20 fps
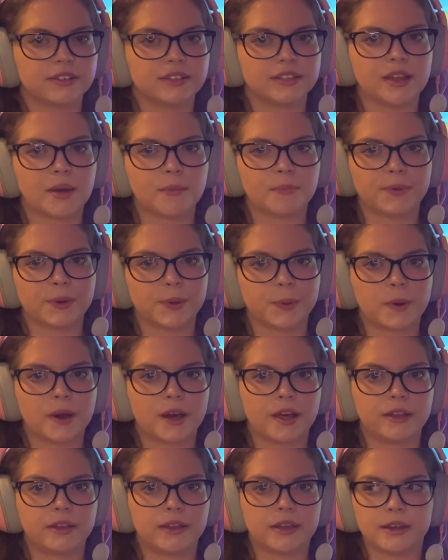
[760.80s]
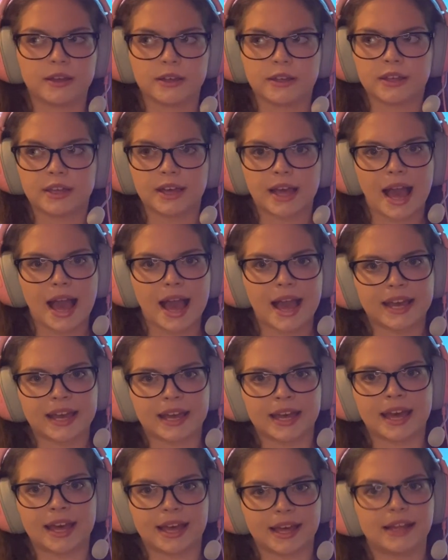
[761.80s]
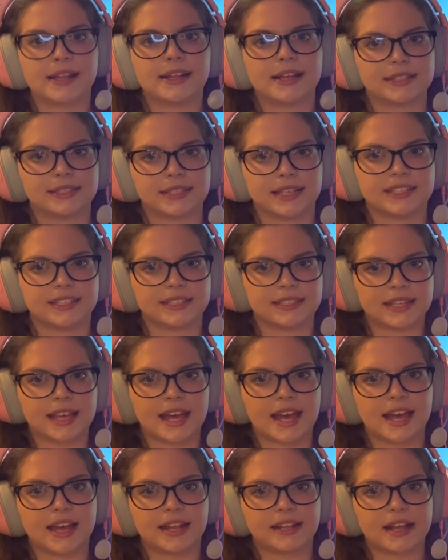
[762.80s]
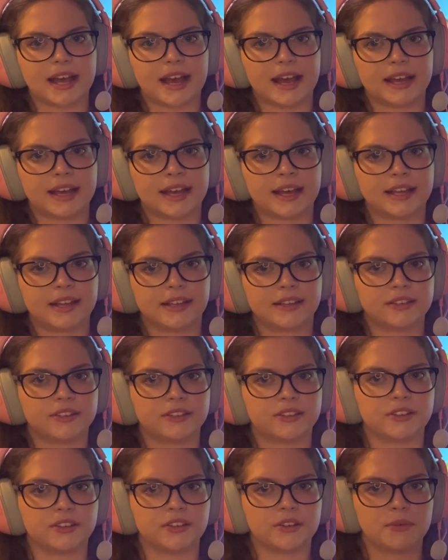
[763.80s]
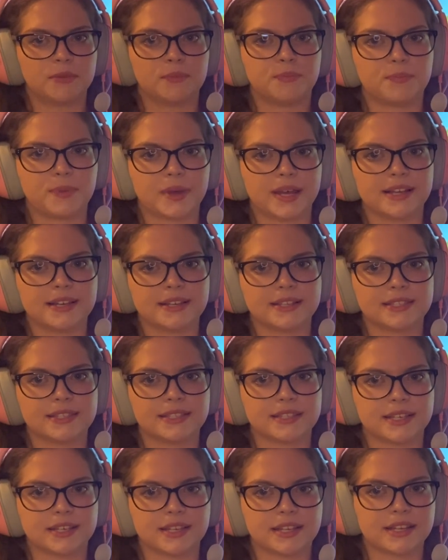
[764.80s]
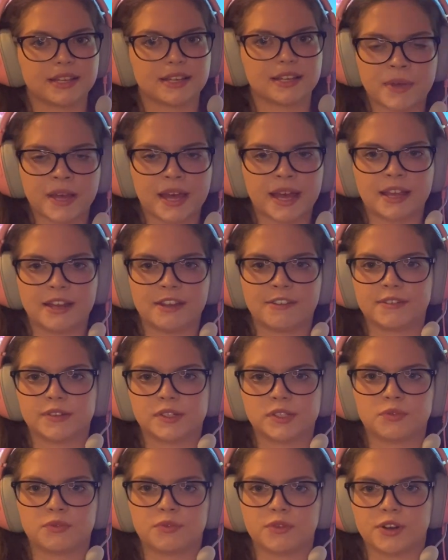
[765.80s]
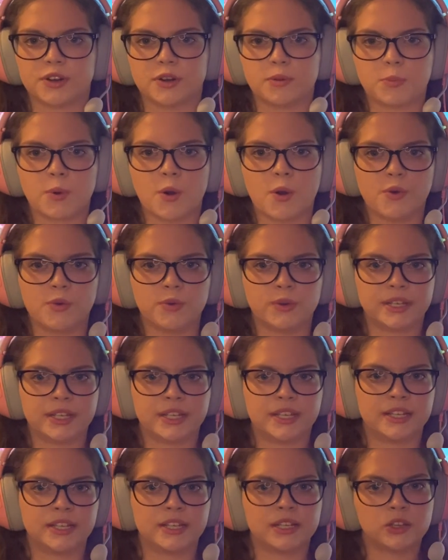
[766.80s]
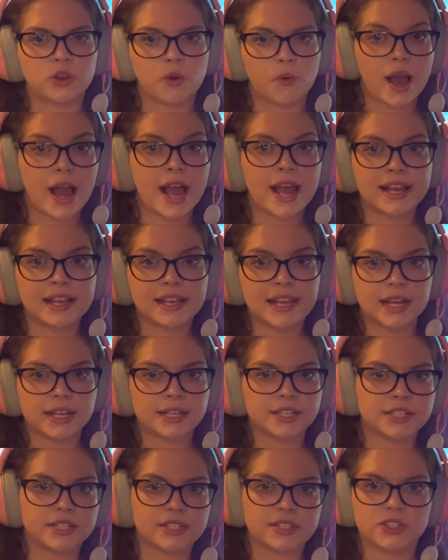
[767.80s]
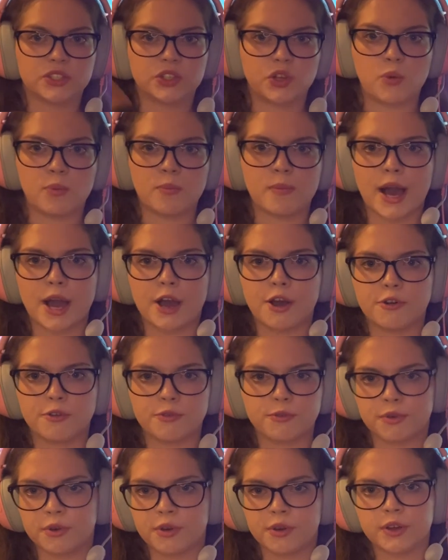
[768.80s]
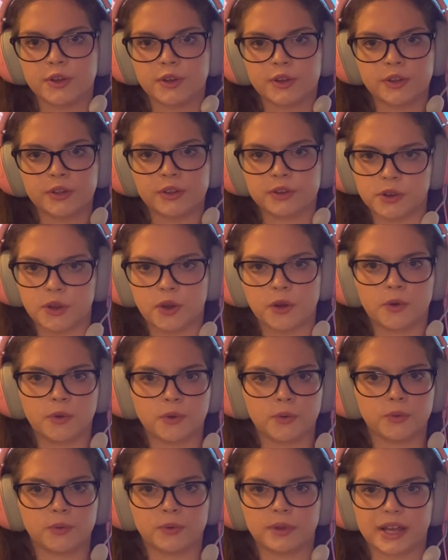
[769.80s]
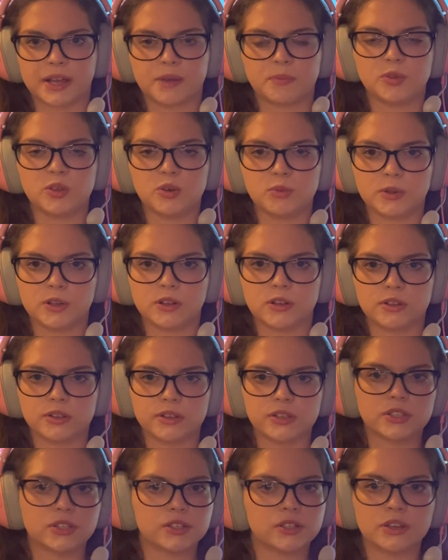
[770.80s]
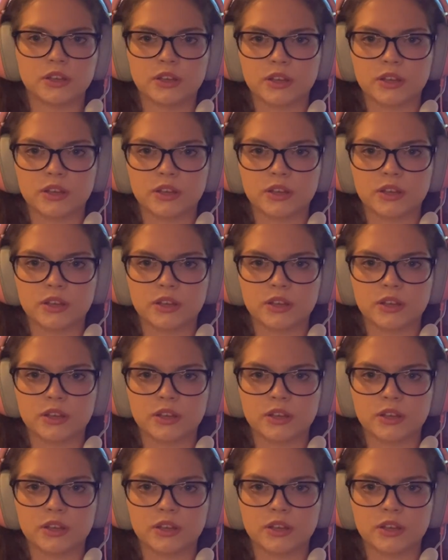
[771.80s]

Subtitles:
Number one, I had, as I said, I had the basic canvas for a pony, no eyelashes, no mouth, no like pupils.